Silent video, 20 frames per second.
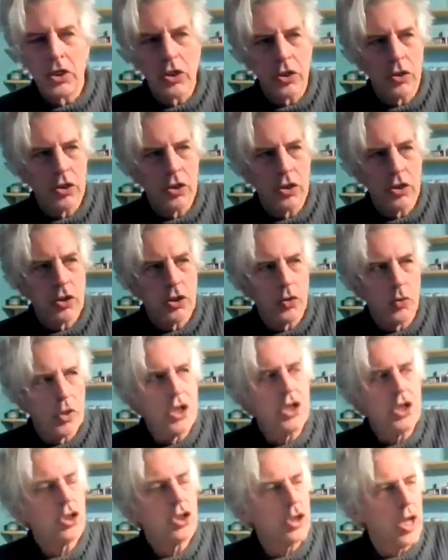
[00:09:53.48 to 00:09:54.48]

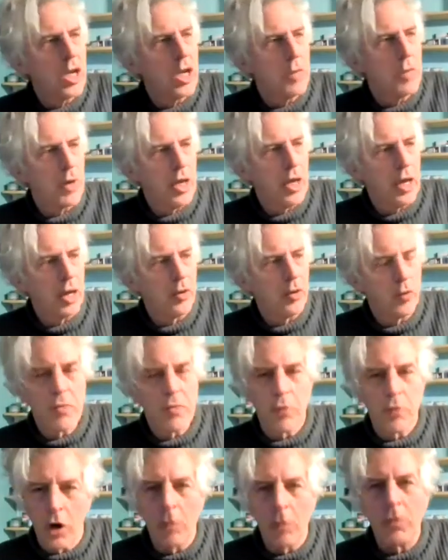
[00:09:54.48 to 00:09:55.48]
reshape and
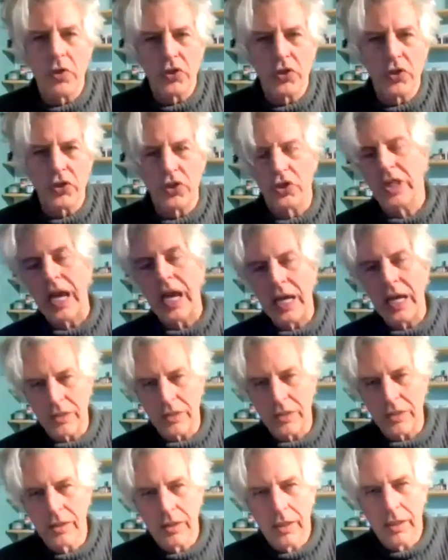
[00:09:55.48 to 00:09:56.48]
repurpose that
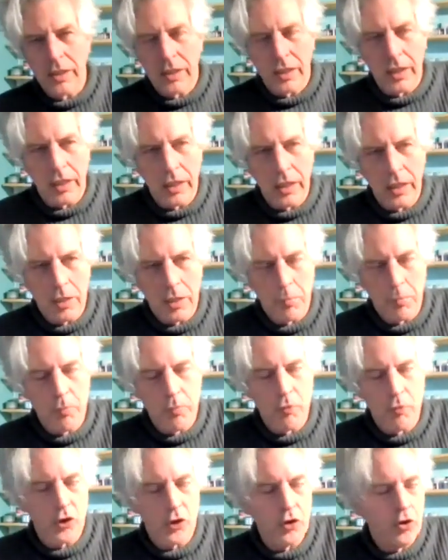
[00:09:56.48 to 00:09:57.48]

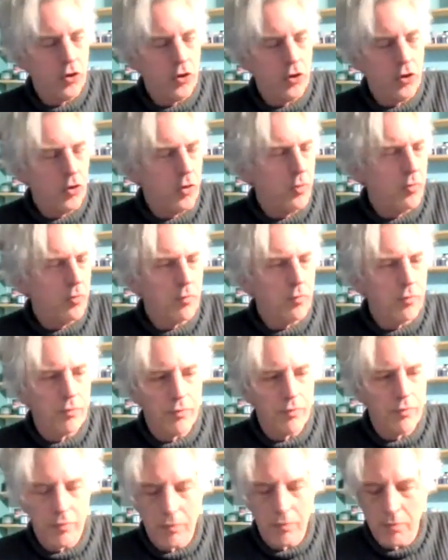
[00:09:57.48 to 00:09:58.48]
through
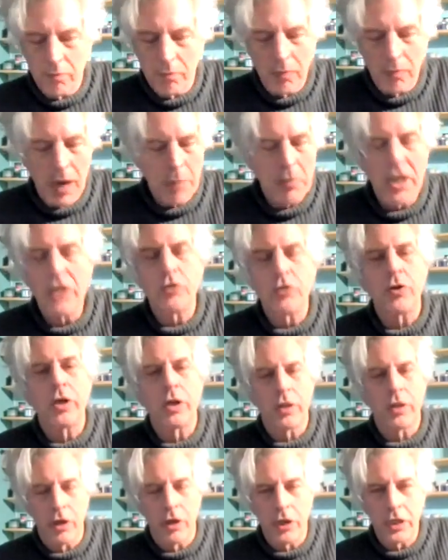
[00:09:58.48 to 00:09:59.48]
my Patreon
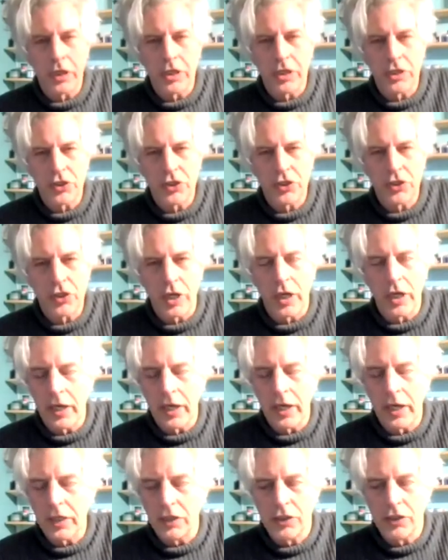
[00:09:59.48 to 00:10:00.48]
audience. I
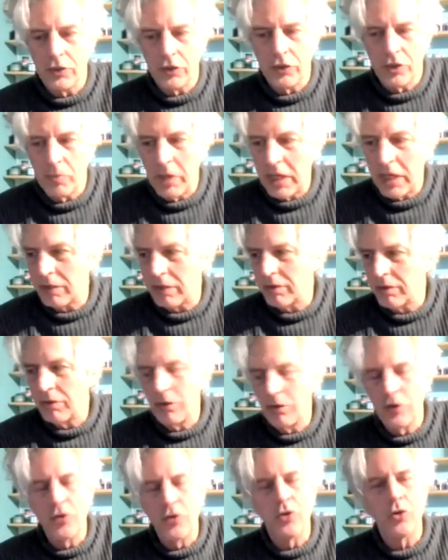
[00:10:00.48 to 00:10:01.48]
continue to make
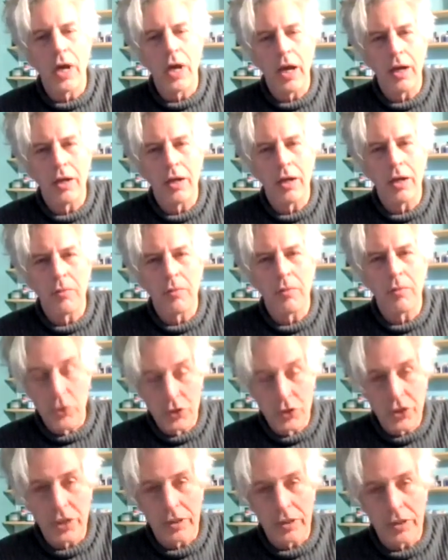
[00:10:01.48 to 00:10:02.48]
new
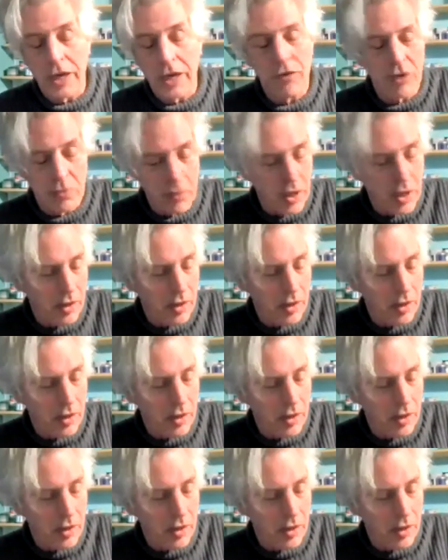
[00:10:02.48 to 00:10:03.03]
music every month.